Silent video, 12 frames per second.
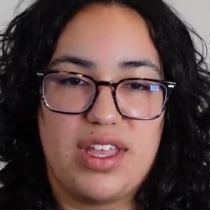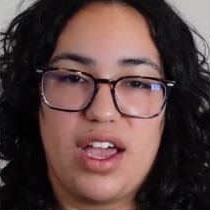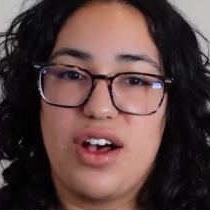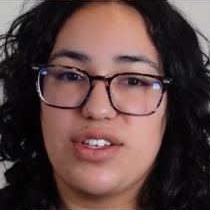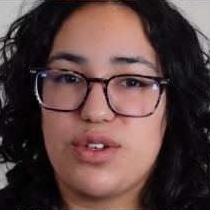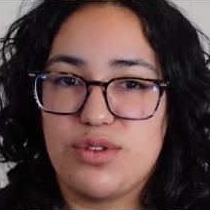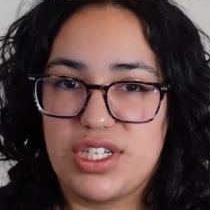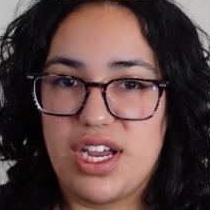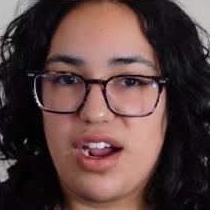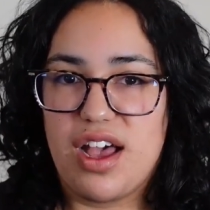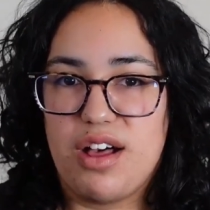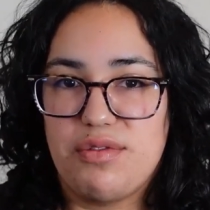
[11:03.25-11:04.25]
They also
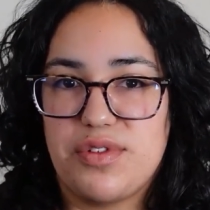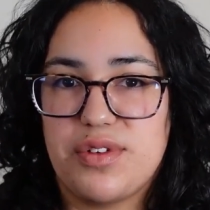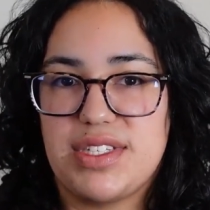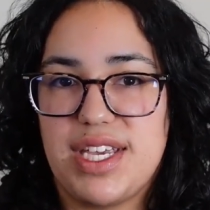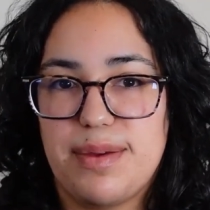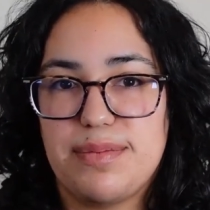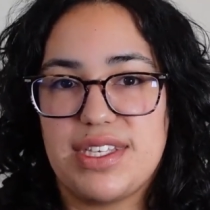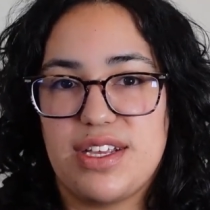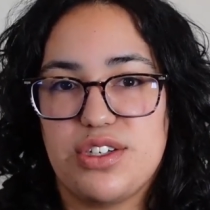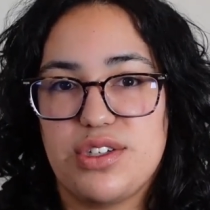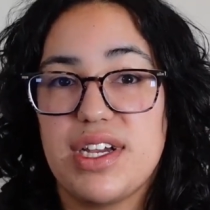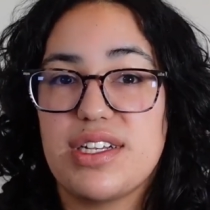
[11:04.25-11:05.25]
share helpful tips
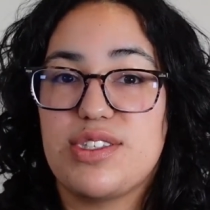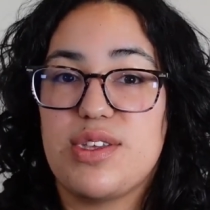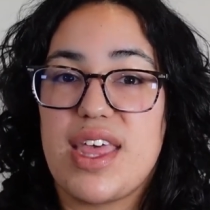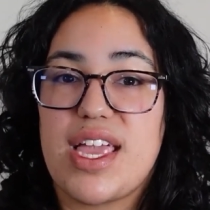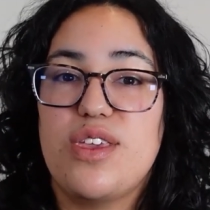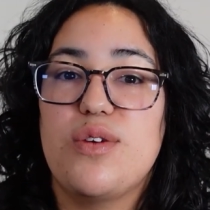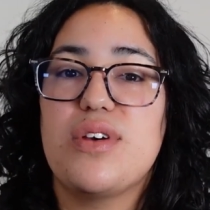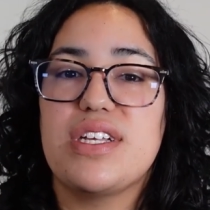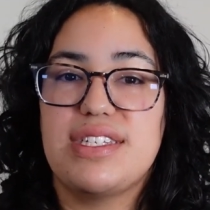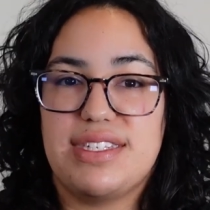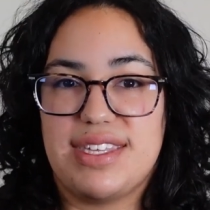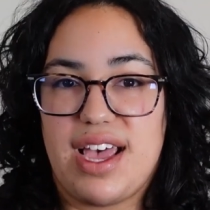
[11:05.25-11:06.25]
and tricks so that you
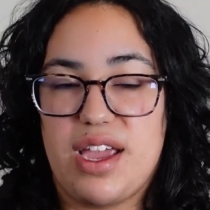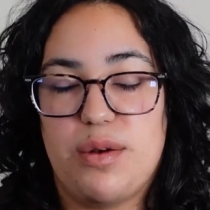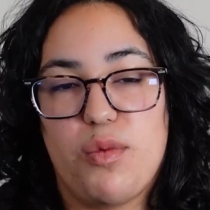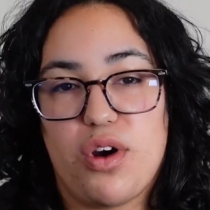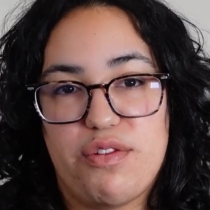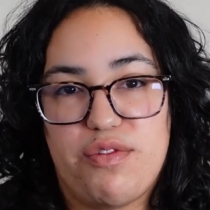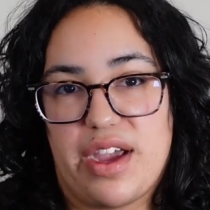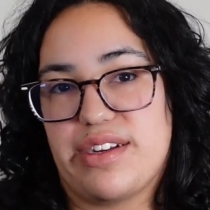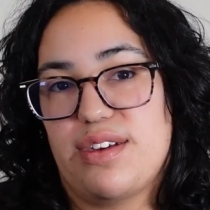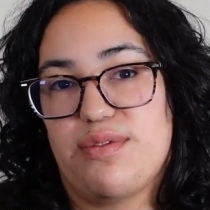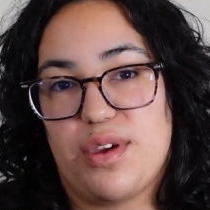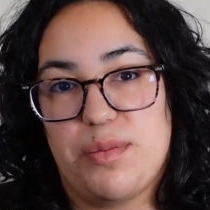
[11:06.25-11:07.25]
can design more
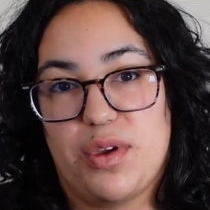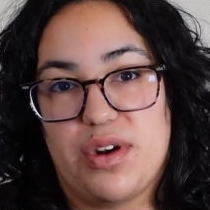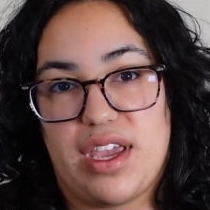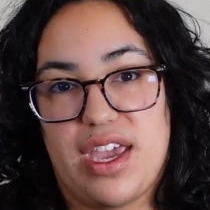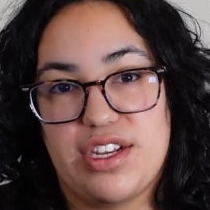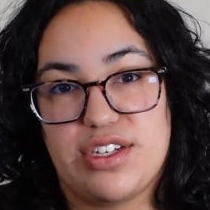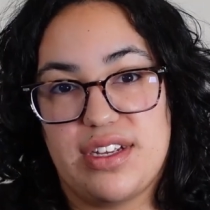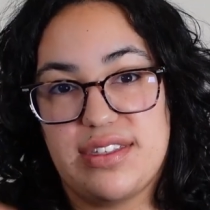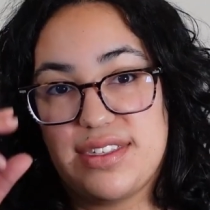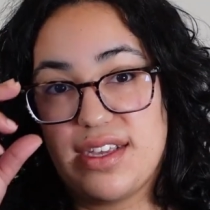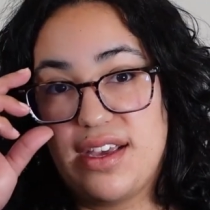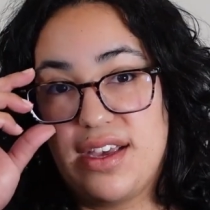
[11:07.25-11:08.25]
effective
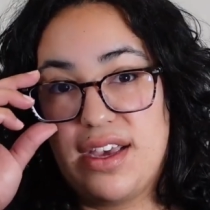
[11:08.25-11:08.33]
communications.